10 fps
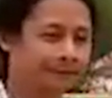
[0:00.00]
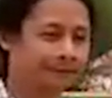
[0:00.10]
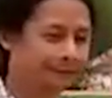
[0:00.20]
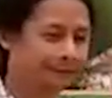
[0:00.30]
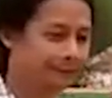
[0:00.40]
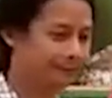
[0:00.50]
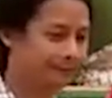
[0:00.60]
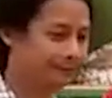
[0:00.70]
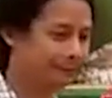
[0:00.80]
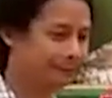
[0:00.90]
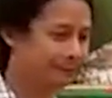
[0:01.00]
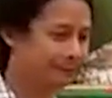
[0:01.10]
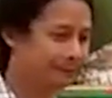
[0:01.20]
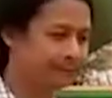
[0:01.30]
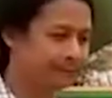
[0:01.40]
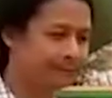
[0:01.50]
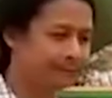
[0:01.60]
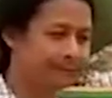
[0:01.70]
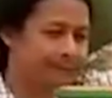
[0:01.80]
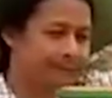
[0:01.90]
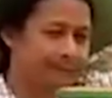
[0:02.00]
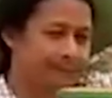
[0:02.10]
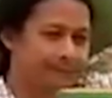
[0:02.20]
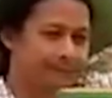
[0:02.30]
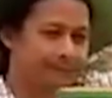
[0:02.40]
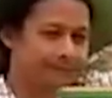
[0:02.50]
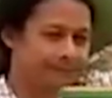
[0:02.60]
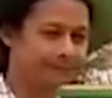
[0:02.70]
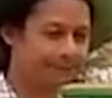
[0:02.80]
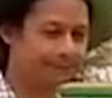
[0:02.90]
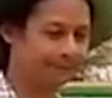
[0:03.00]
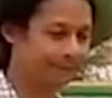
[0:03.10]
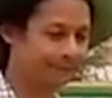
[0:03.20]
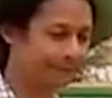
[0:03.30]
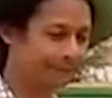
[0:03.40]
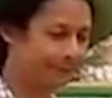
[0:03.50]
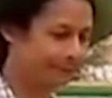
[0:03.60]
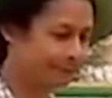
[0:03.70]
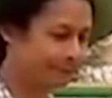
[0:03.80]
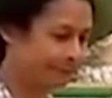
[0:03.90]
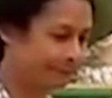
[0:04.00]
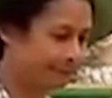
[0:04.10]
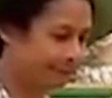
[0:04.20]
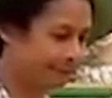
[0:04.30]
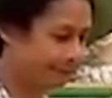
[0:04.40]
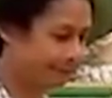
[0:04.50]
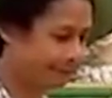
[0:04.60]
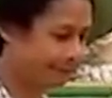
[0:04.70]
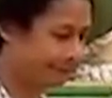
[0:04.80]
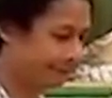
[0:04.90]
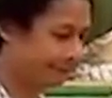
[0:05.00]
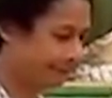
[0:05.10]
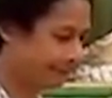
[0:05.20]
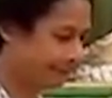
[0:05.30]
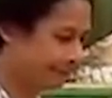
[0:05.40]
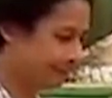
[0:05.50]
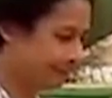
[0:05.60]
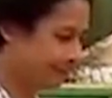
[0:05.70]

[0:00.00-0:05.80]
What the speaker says: No words are spoken by the person on screen.